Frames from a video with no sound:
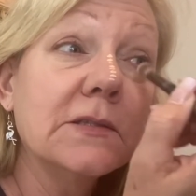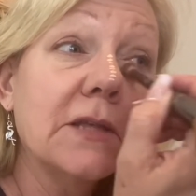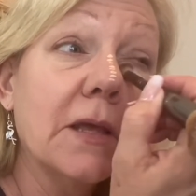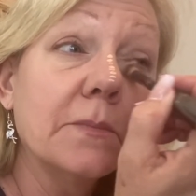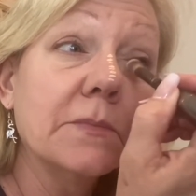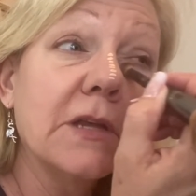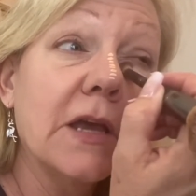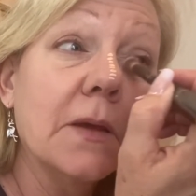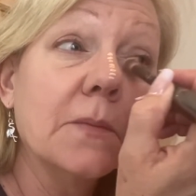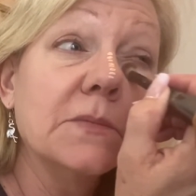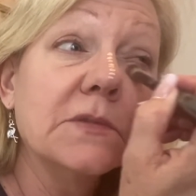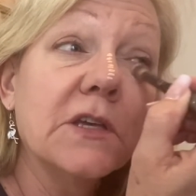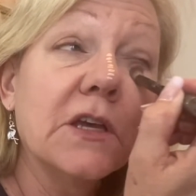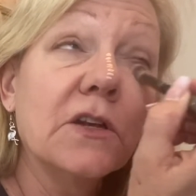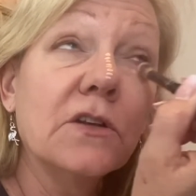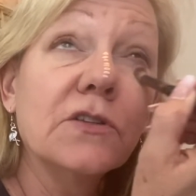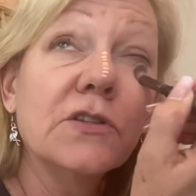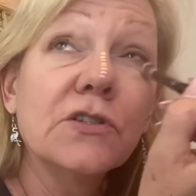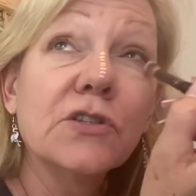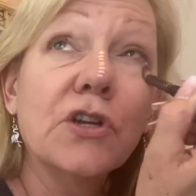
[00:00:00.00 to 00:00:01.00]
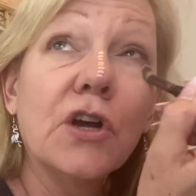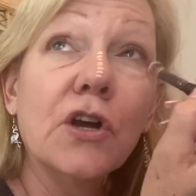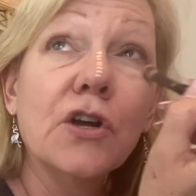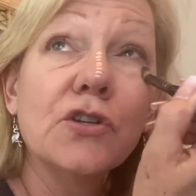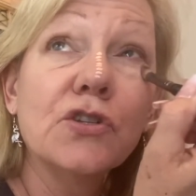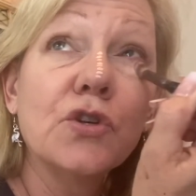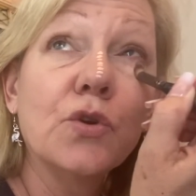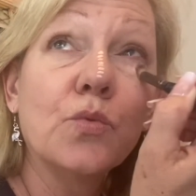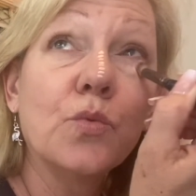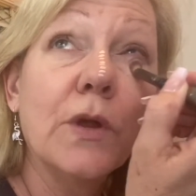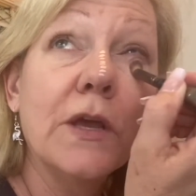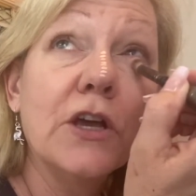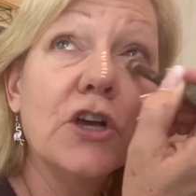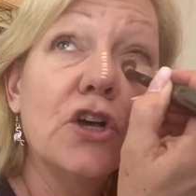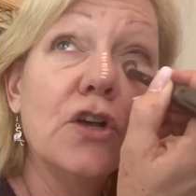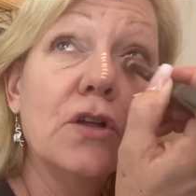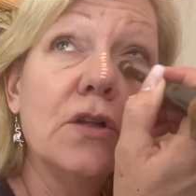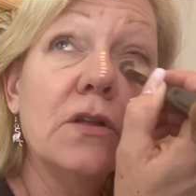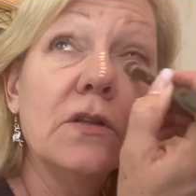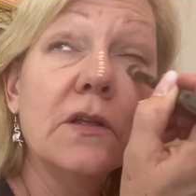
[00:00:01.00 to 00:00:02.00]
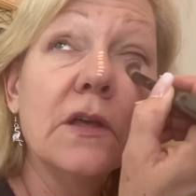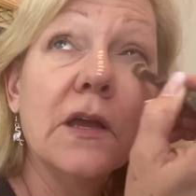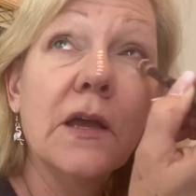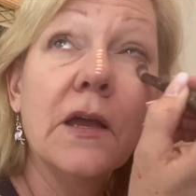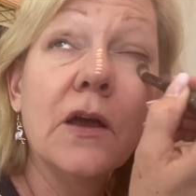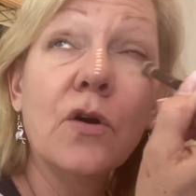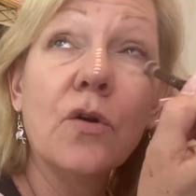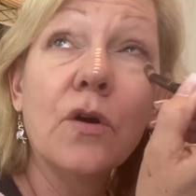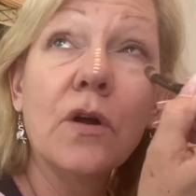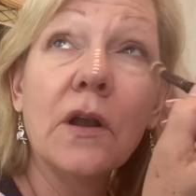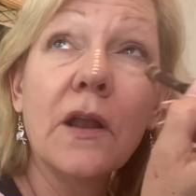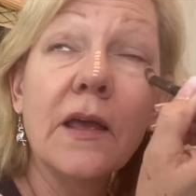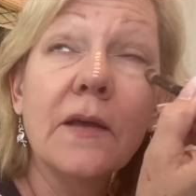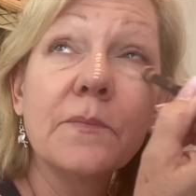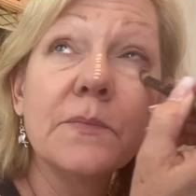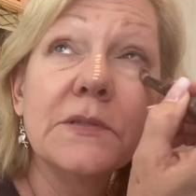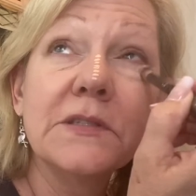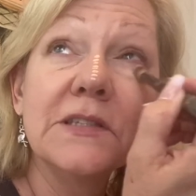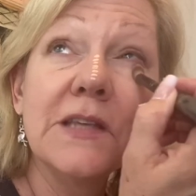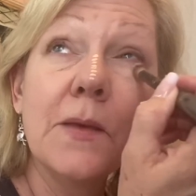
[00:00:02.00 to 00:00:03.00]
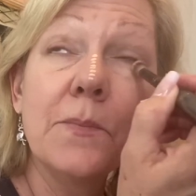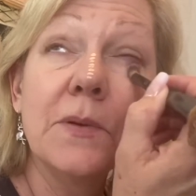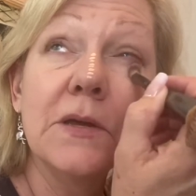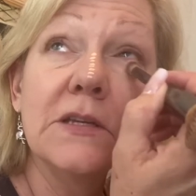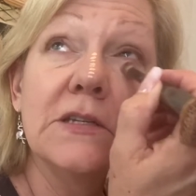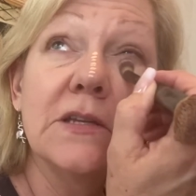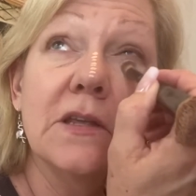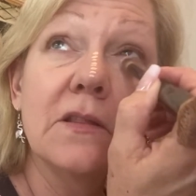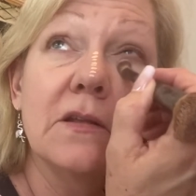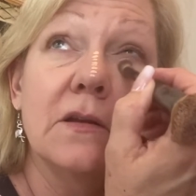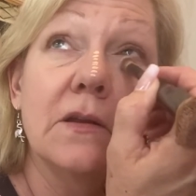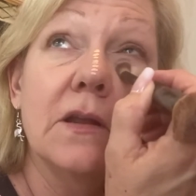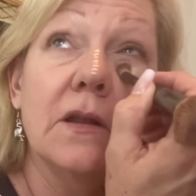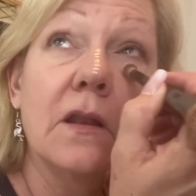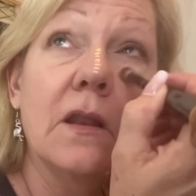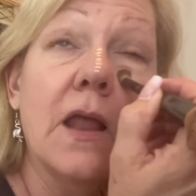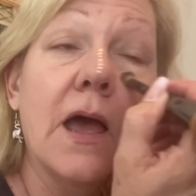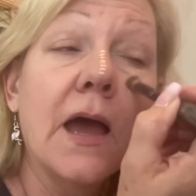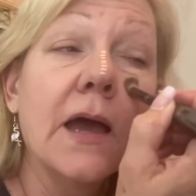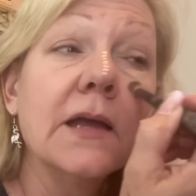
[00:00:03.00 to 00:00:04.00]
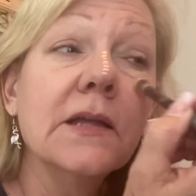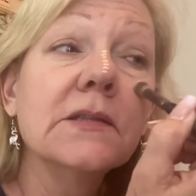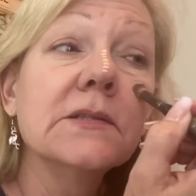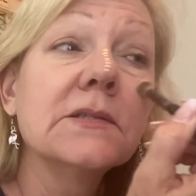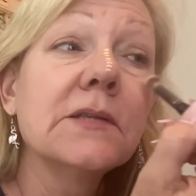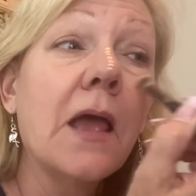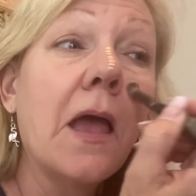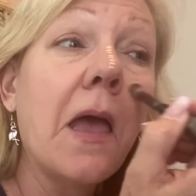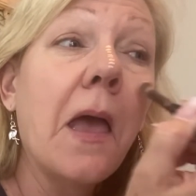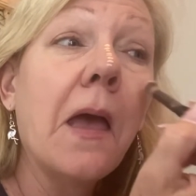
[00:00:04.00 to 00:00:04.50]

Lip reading: sometimes it'll start to wrinkle or like seep into the little lines